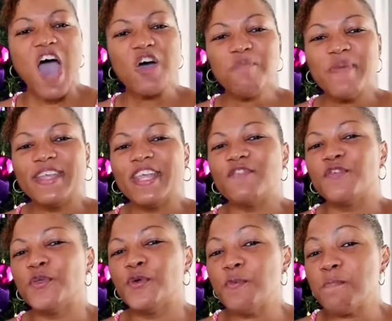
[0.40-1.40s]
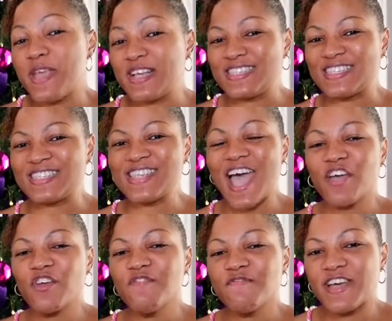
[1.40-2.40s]
How many of you make
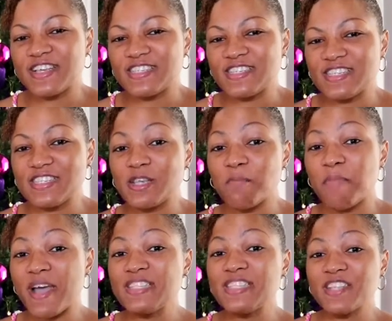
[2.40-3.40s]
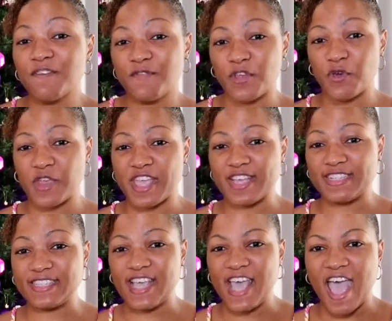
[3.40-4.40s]
sacrifices to buy stuff for your
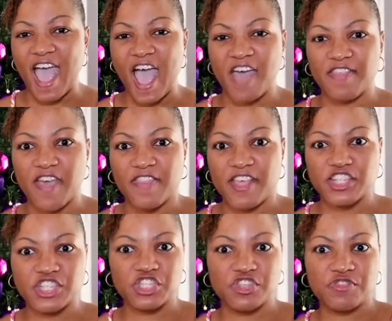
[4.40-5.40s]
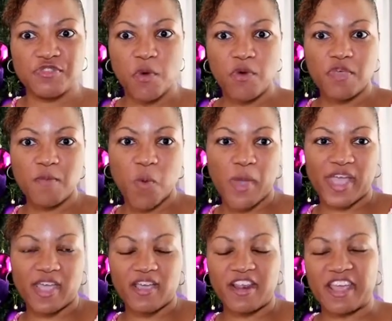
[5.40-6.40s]
kids and then they just throw them
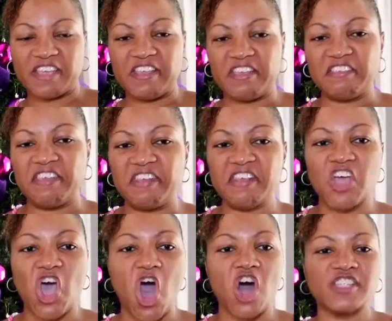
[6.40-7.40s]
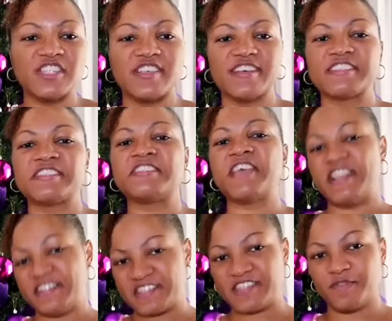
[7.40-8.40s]
away like it didn't cost a
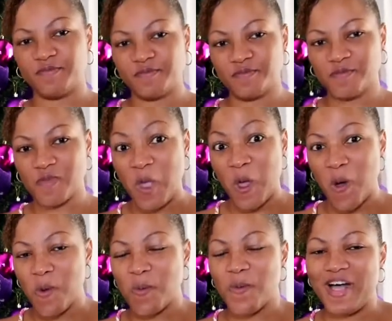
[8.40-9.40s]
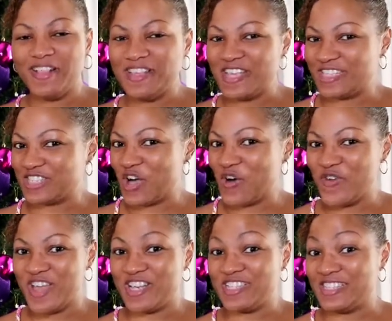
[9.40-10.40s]
cent? Well, it's
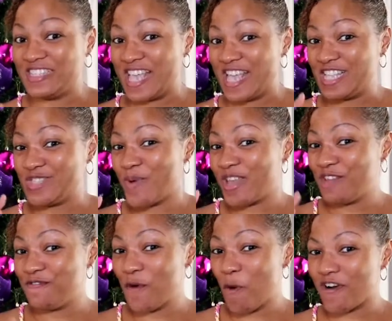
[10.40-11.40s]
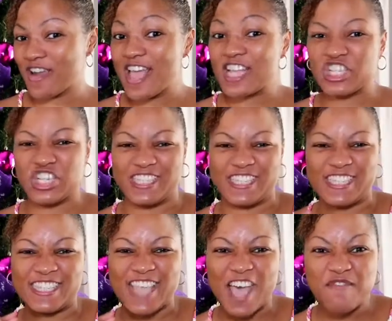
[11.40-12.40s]
already day 24, just
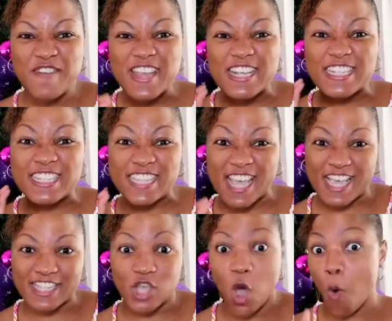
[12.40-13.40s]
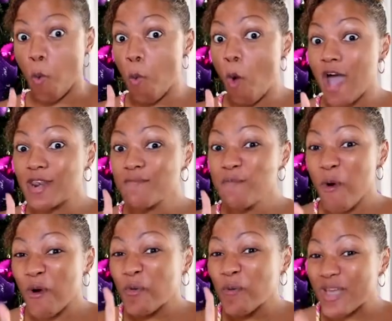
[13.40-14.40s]
7 days, one
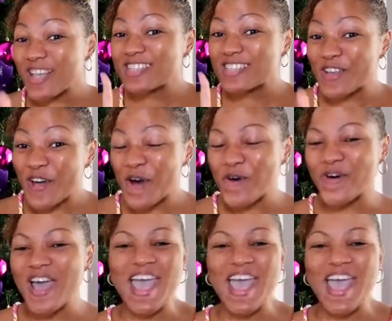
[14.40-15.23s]
more week to go